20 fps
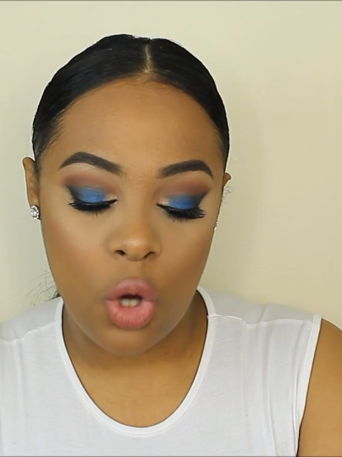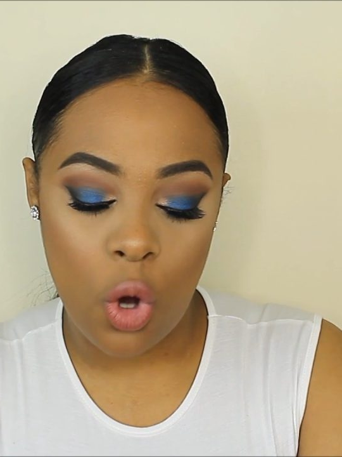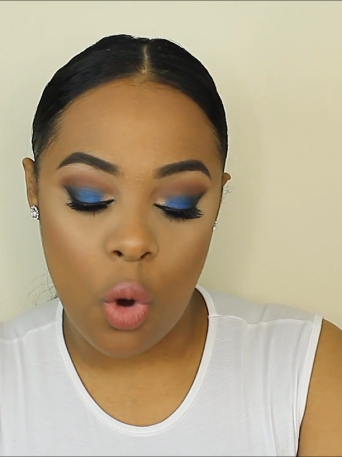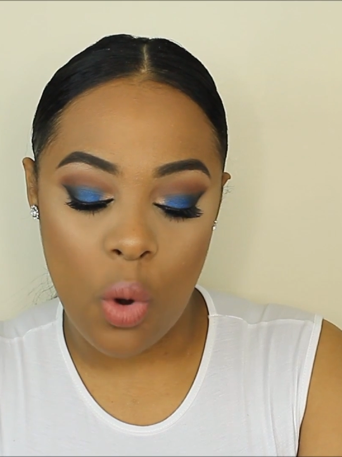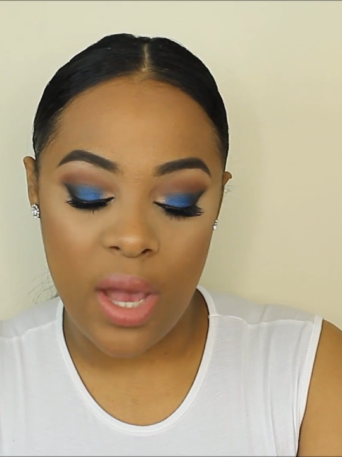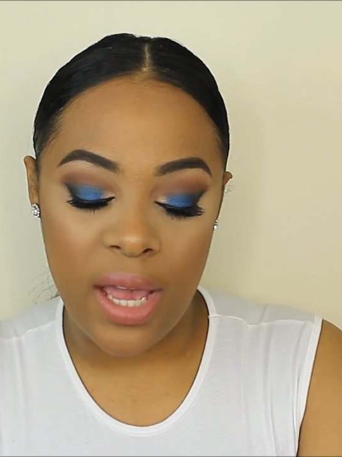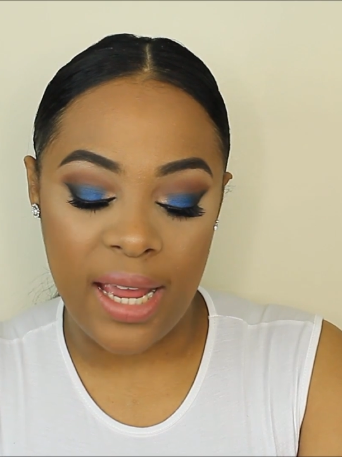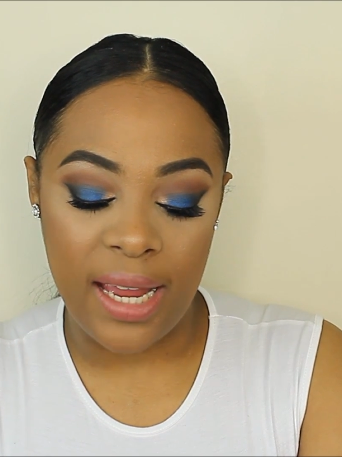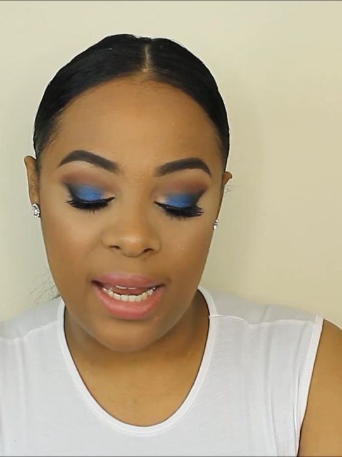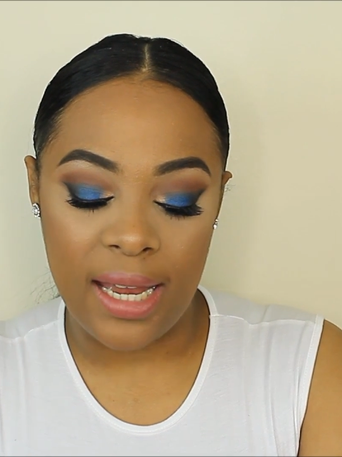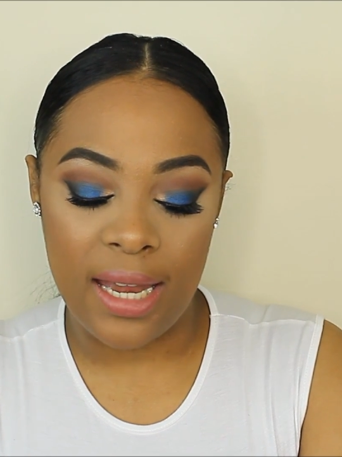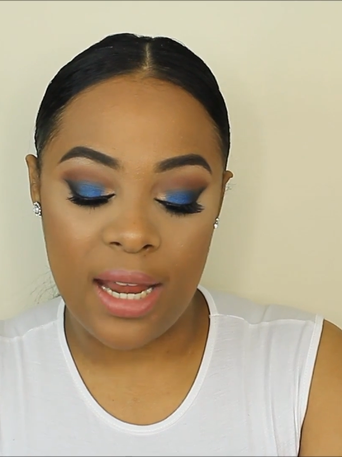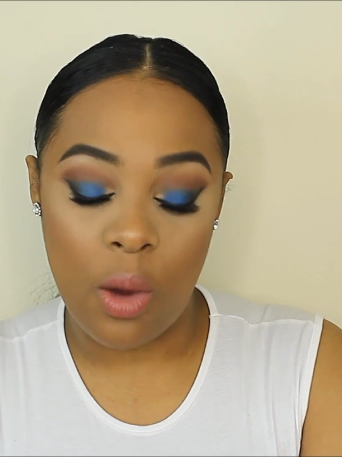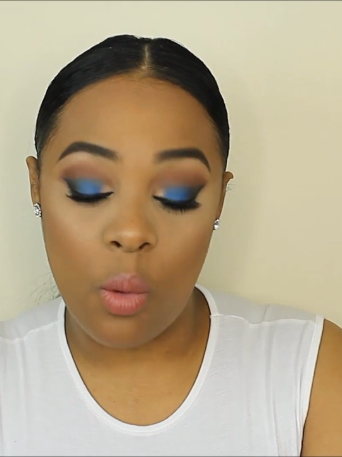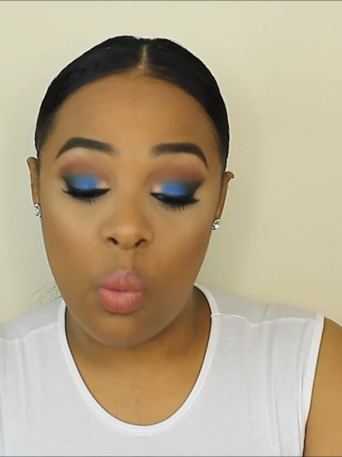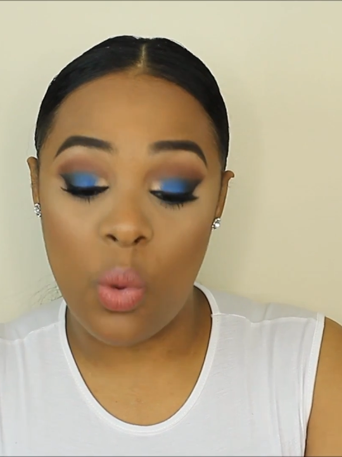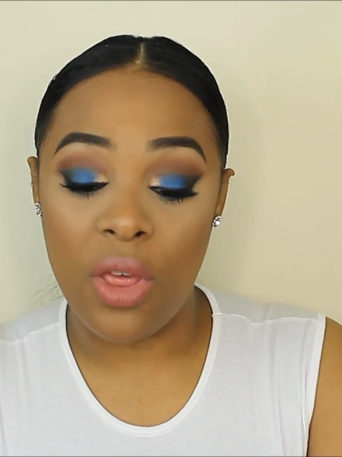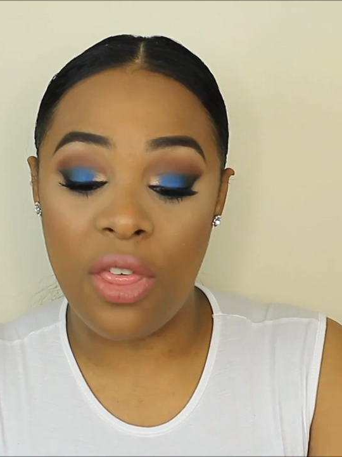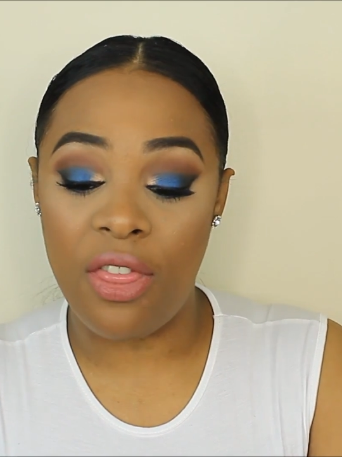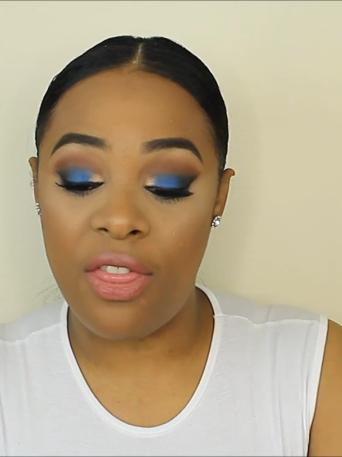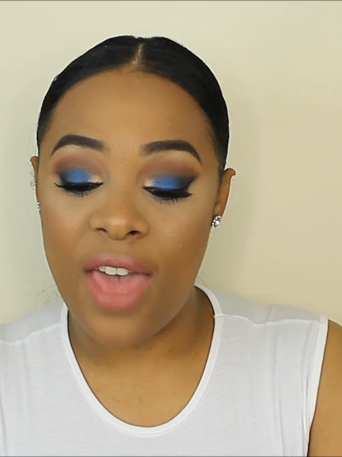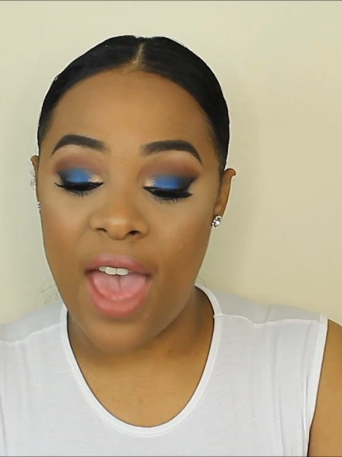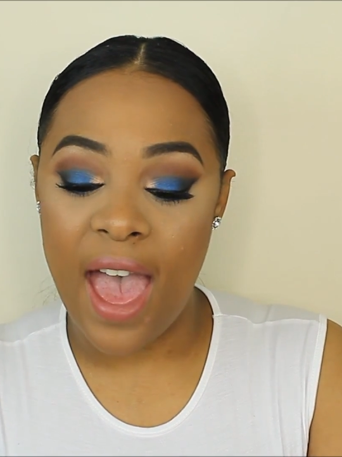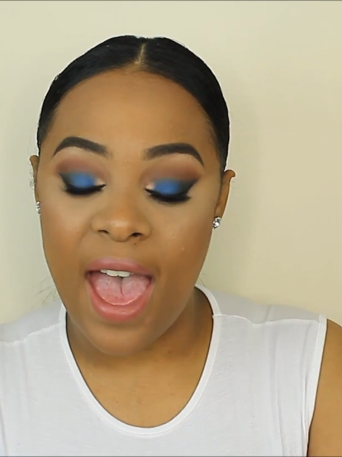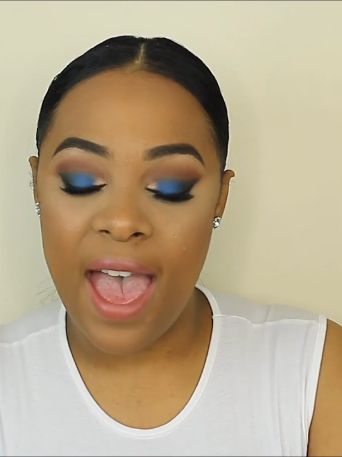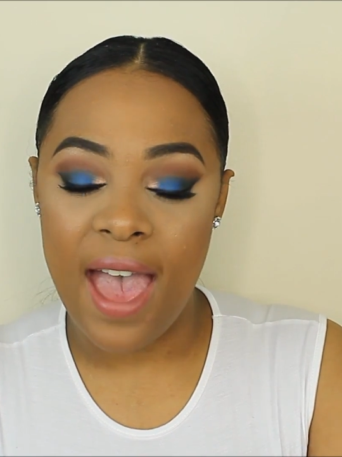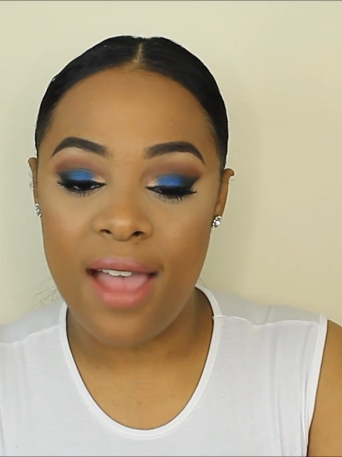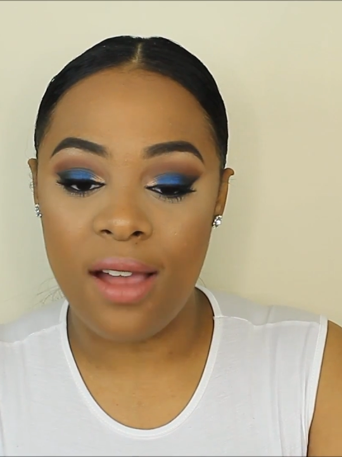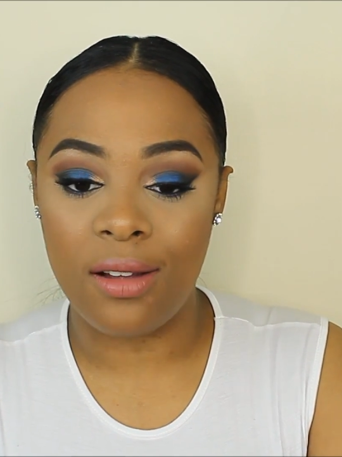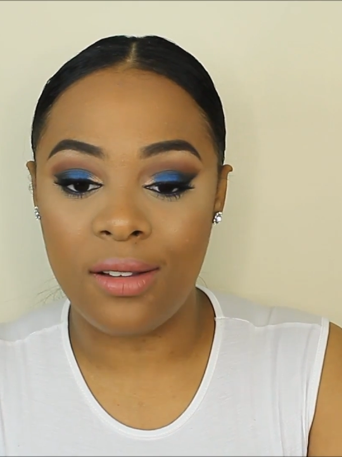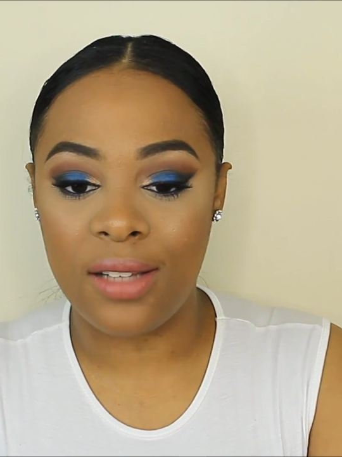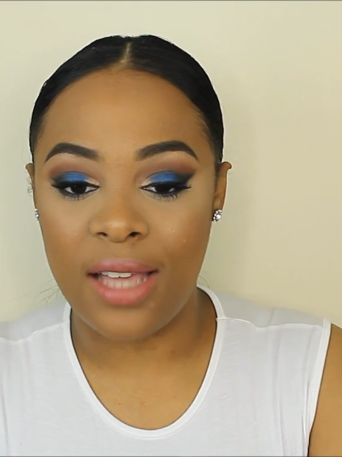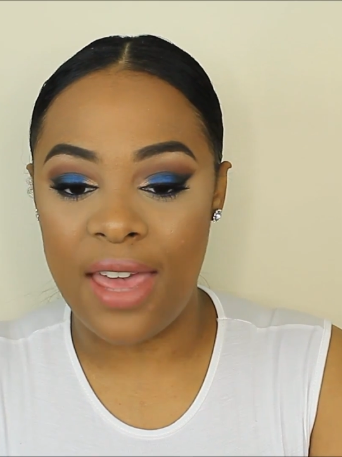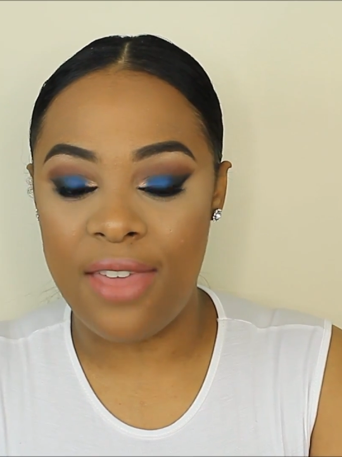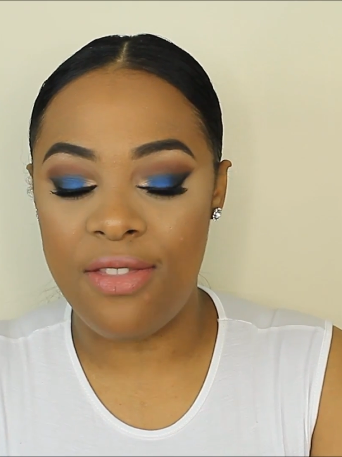go in with that,